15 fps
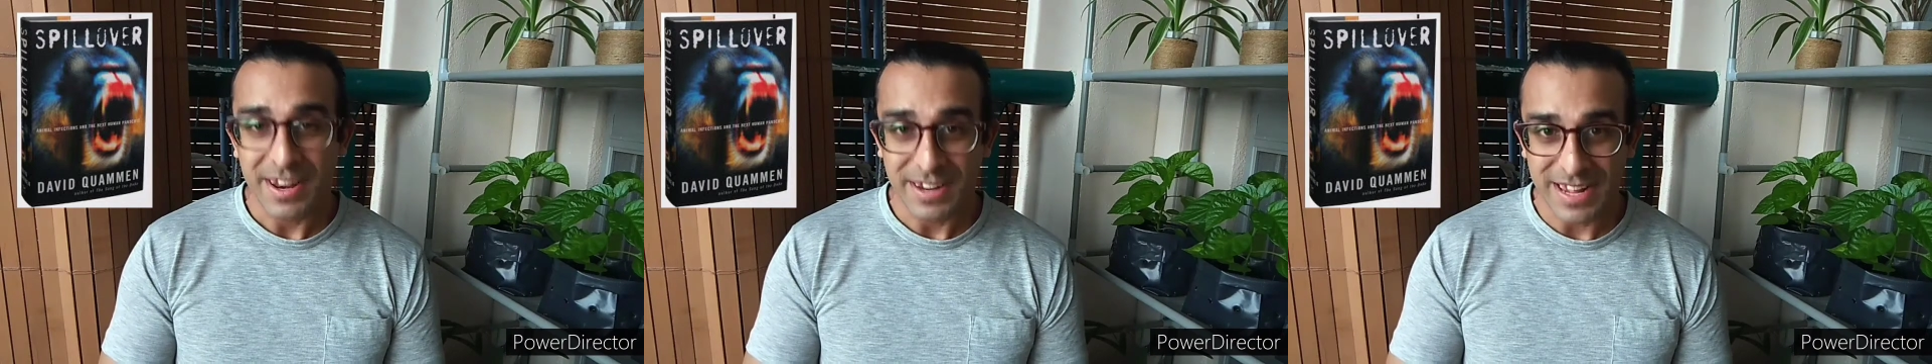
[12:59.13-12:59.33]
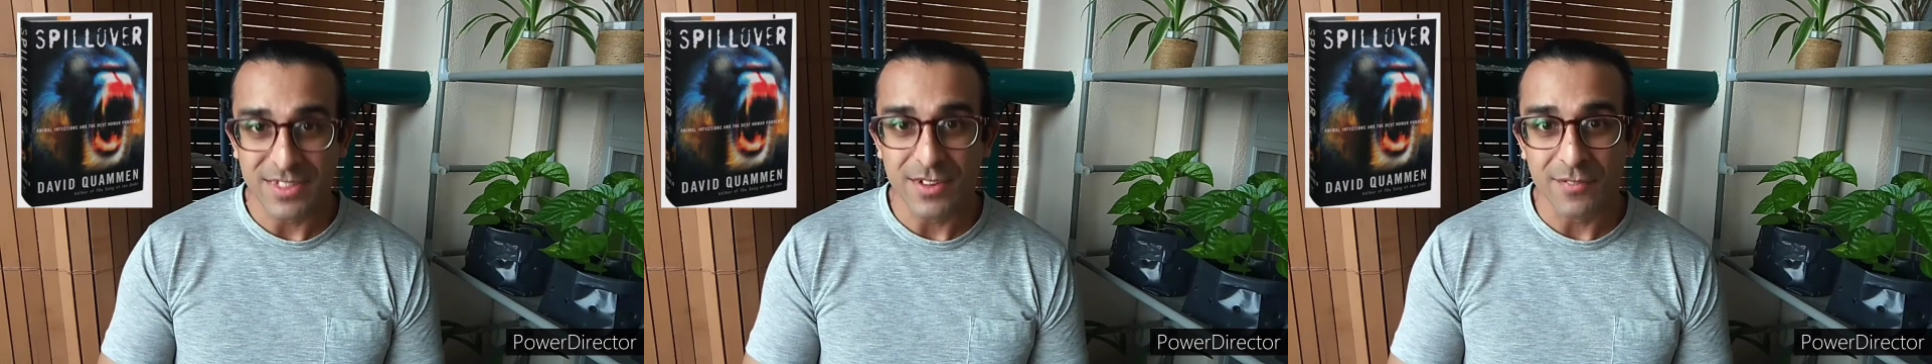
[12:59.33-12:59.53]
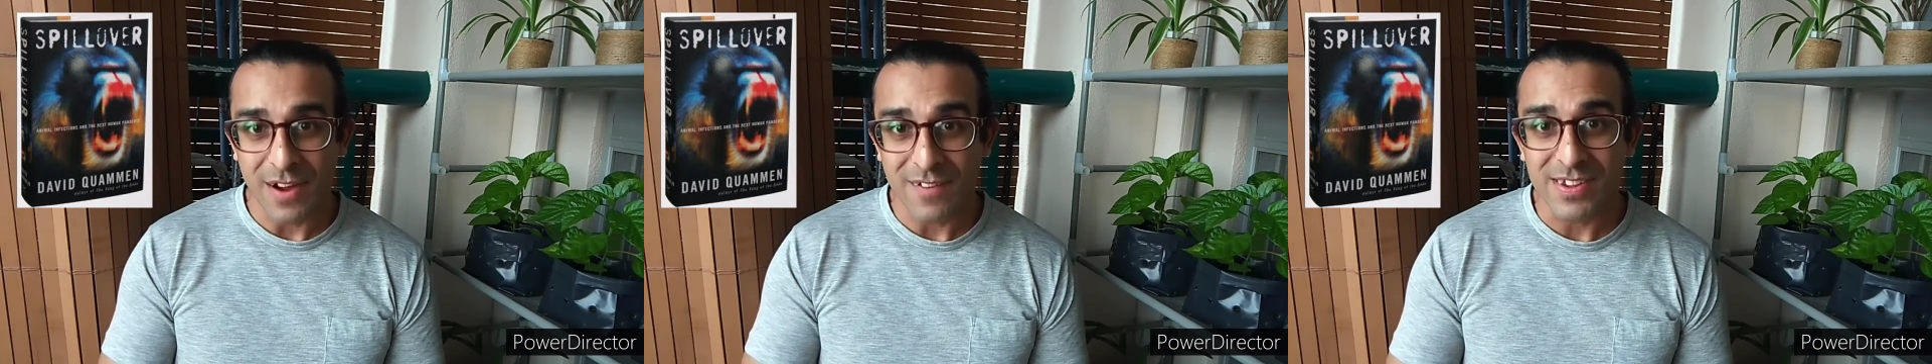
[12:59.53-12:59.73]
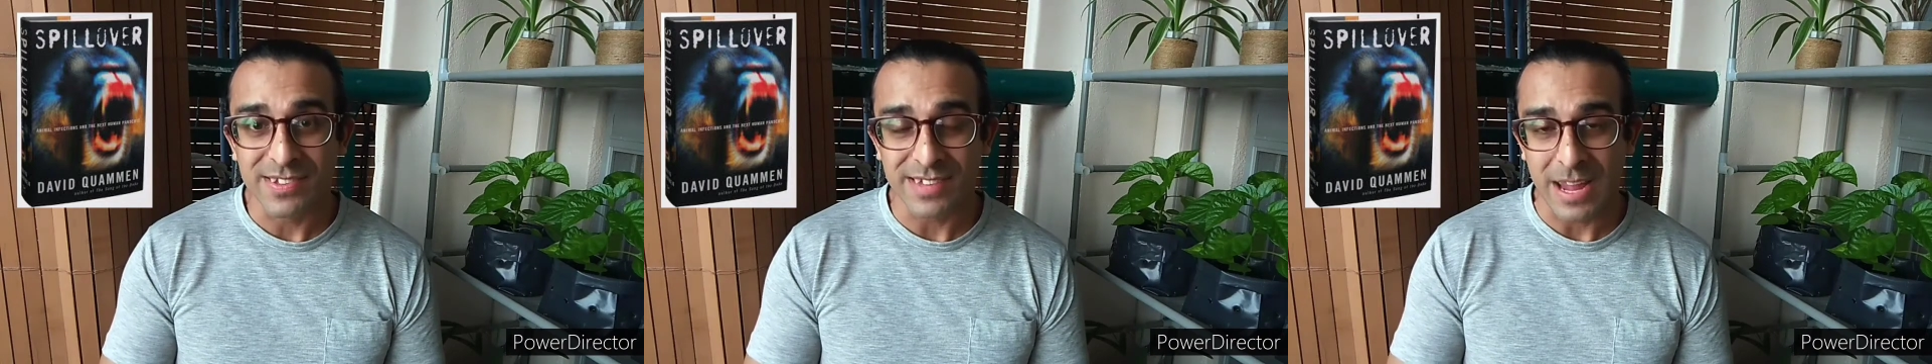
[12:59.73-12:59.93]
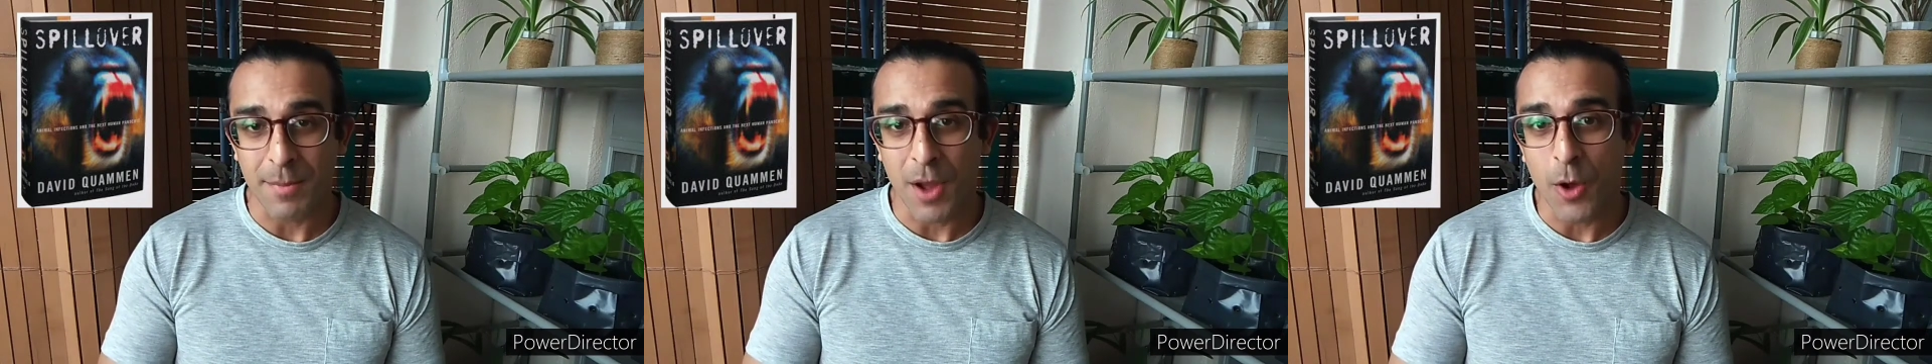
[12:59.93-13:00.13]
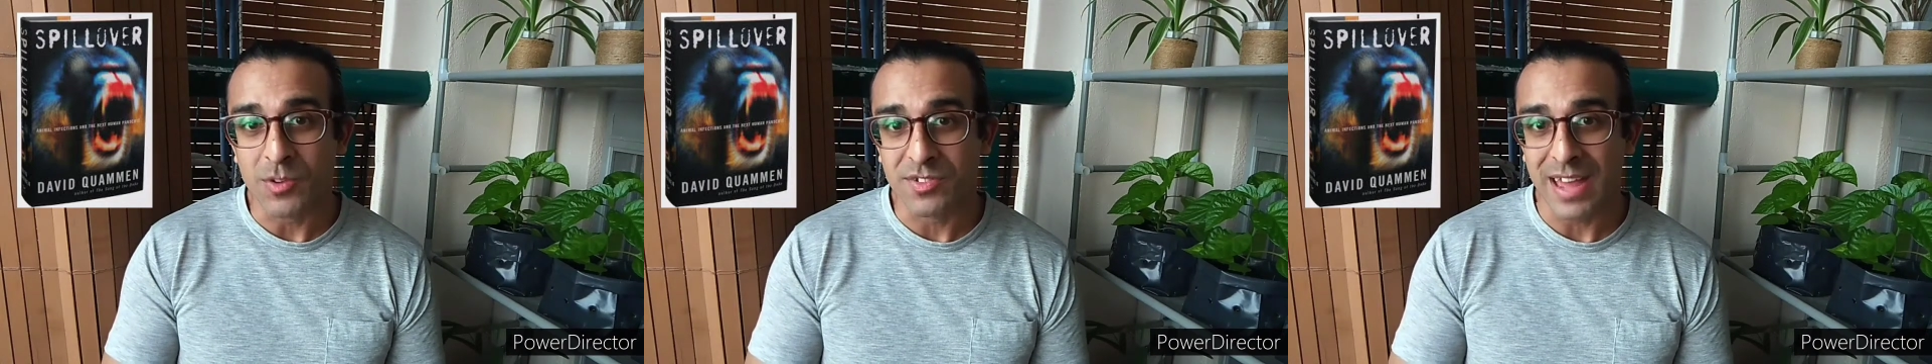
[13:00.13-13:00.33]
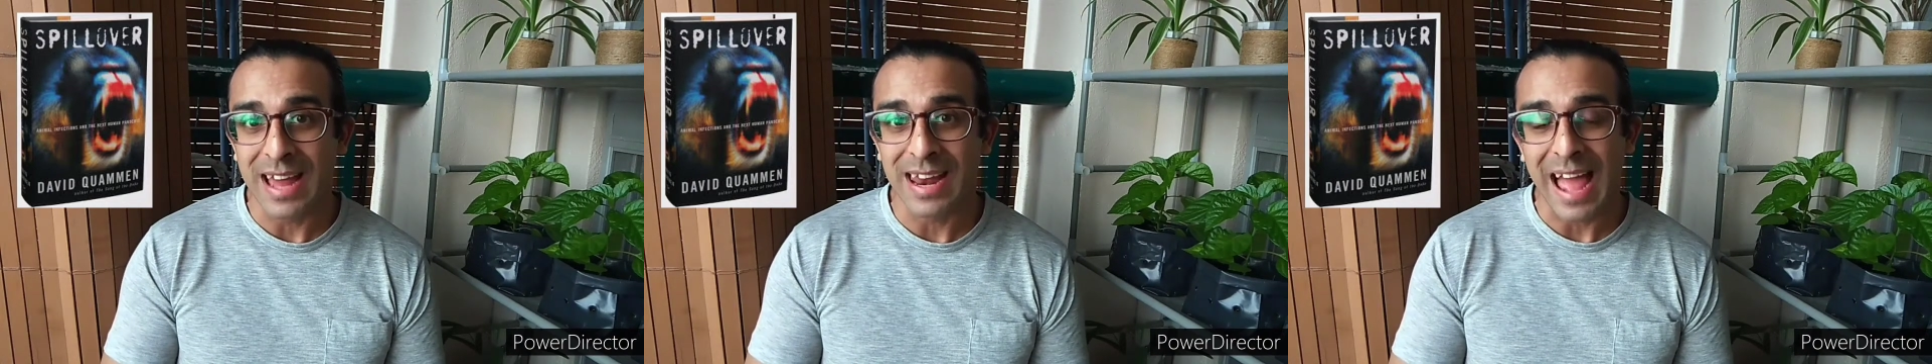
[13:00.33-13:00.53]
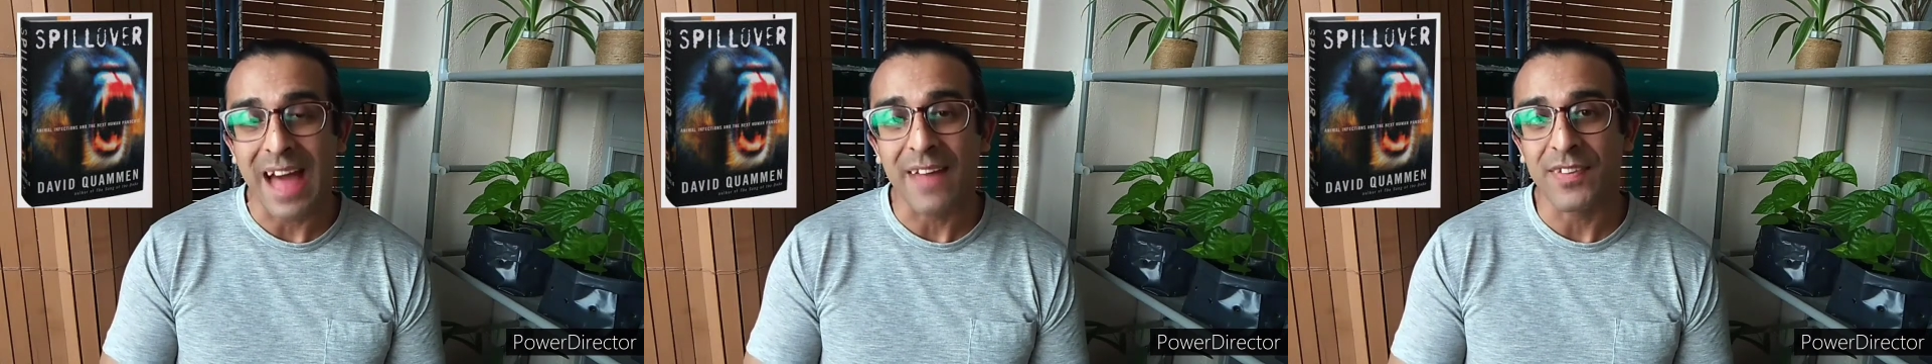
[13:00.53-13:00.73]
and in the very same
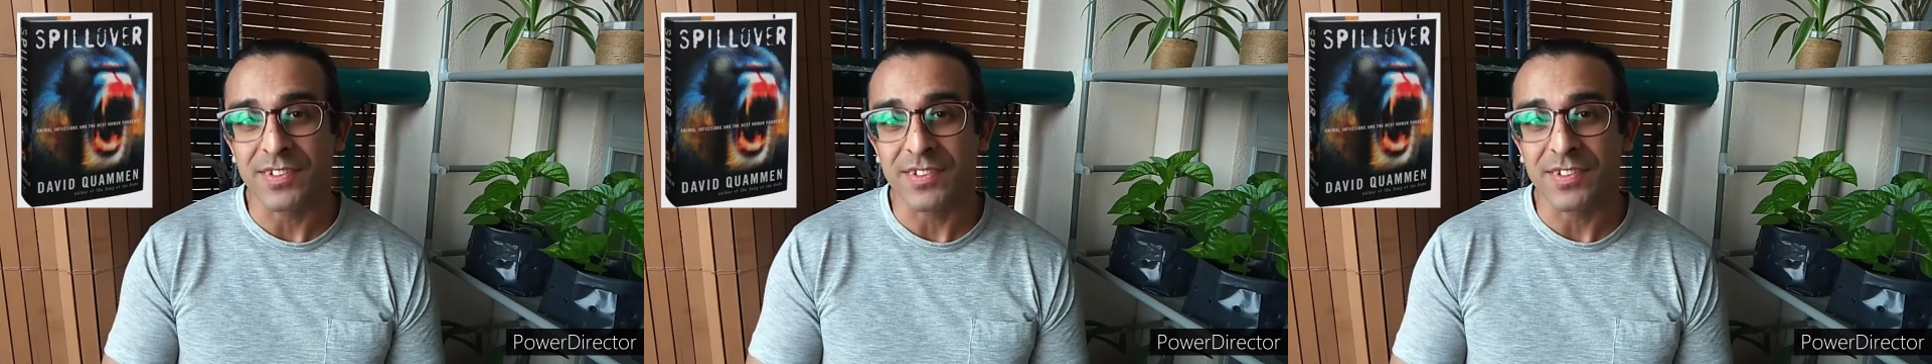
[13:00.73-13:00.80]
hotel